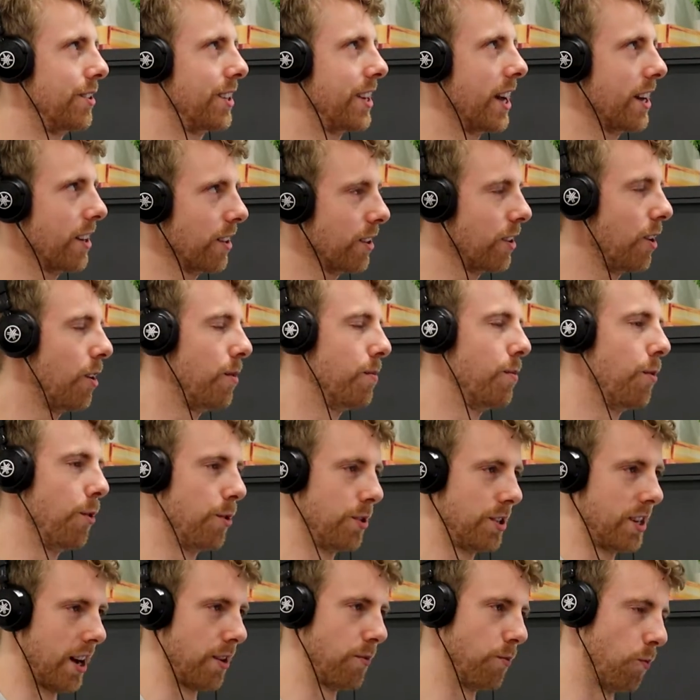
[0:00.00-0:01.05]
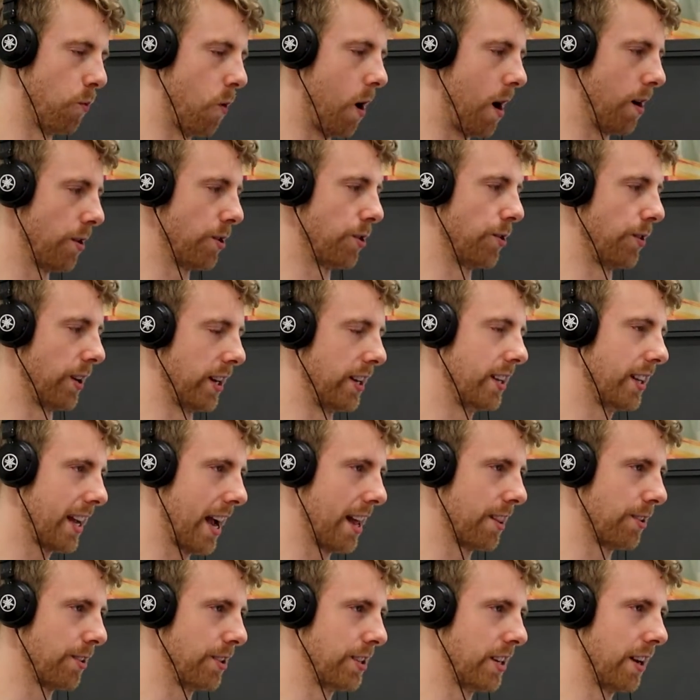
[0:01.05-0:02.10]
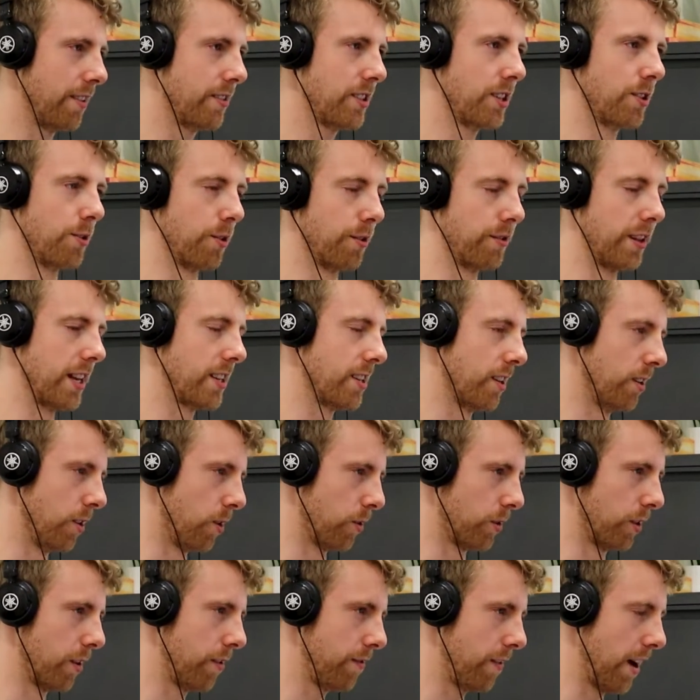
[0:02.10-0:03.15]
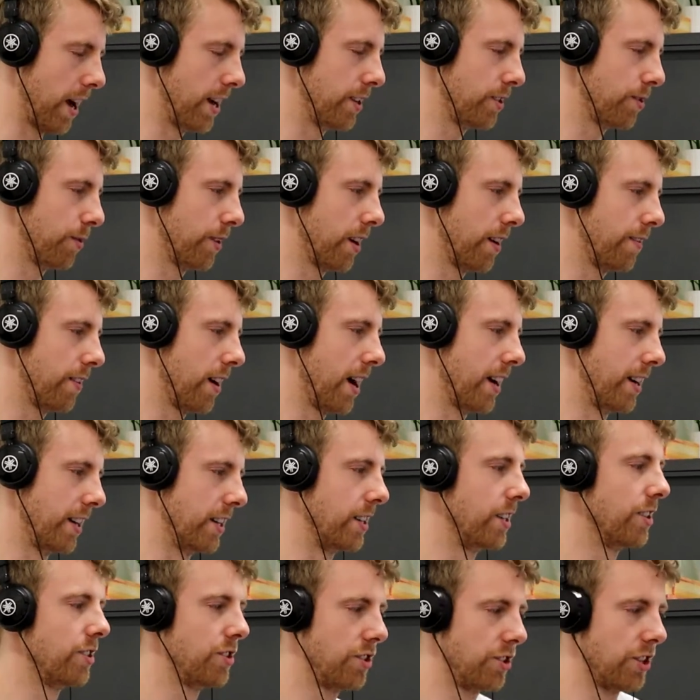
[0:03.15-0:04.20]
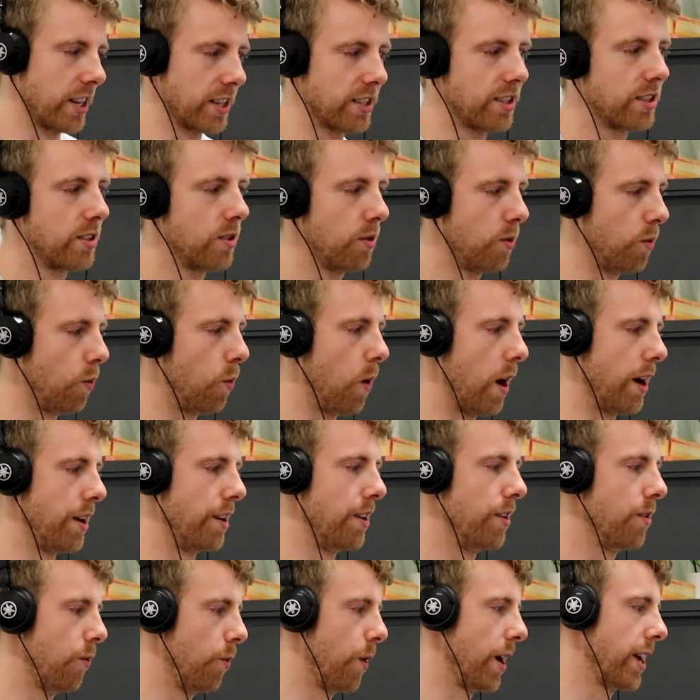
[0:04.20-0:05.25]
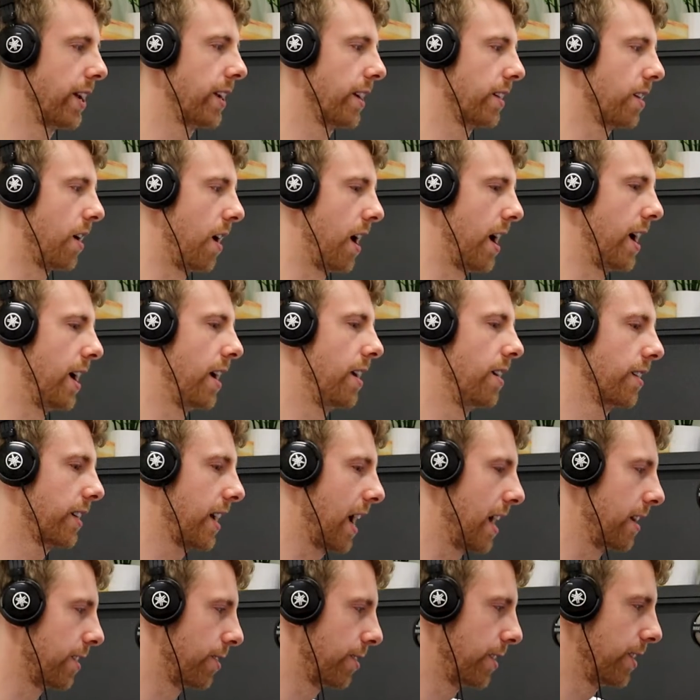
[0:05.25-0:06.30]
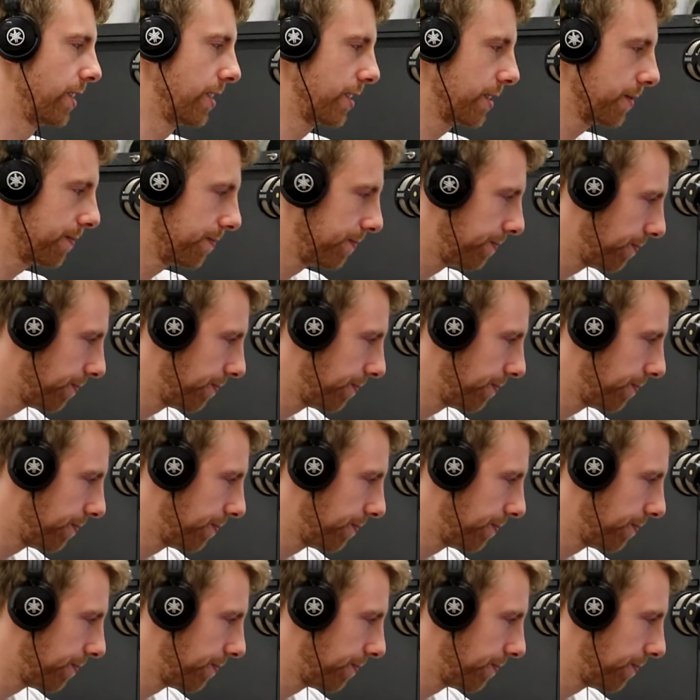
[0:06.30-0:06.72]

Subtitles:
get a lot more done while you're in the calorie deficit or if that's a longer phase or whatever, and it is just 1 week at higher calories.